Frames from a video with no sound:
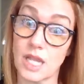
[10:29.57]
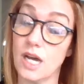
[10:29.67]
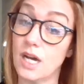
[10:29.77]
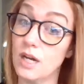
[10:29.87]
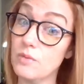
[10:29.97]

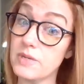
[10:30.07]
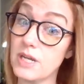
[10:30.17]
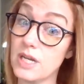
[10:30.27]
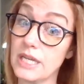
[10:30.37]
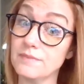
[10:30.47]
I hope
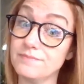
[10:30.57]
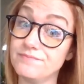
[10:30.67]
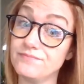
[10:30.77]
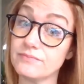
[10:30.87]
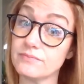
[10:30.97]
not.
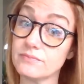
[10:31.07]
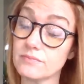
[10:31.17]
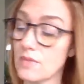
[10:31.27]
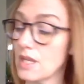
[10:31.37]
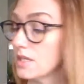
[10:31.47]

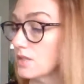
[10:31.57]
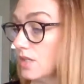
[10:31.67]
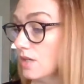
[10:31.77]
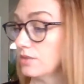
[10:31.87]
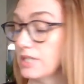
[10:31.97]

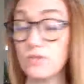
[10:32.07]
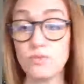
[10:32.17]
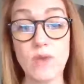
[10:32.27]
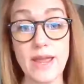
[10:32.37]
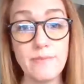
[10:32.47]
So let's
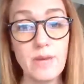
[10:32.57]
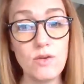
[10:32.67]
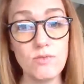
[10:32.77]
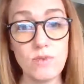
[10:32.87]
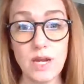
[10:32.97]

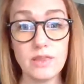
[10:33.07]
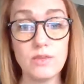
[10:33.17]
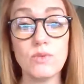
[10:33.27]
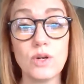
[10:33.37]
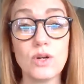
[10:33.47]
rainbow write
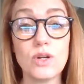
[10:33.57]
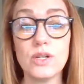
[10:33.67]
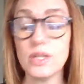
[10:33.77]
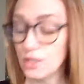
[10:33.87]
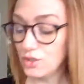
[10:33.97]
the
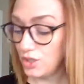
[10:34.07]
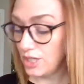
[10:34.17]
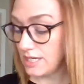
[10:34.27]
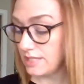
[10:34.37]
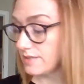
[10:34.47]
word
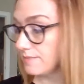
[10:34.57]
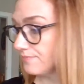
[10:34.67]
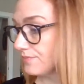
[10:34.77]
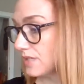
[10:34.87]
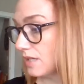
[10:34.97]
cheese.
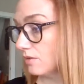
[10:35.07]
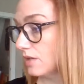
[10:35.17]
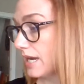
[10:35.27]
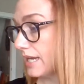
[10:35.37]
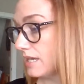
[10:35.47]

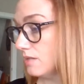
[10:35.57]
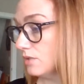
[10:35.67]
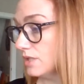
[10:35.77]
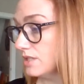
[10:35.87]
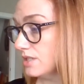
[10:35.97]
So again,
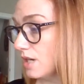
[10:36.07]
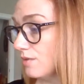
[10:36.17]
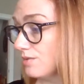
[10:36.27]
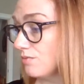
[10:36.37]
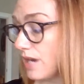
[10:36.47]
we're going to start
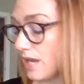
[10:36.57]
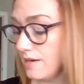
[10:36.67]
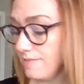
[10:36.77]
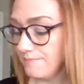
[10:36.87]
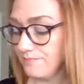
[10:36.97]
with
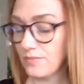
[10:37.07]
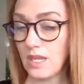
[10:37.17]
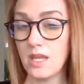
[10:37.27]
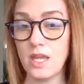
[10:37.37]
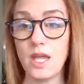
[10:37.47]
red.
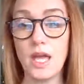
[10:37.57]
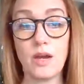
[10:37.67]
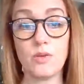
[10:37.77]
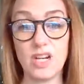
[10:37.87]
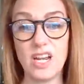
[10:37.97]

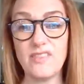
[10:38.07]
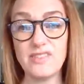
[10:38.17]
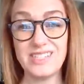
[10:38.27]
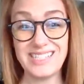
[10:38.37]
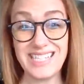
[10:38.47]
We're going to have
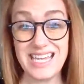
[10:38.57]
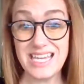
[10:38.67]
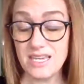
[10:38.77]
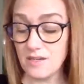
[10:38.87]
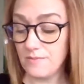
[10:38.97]

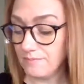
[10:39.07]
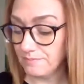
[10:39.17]
C.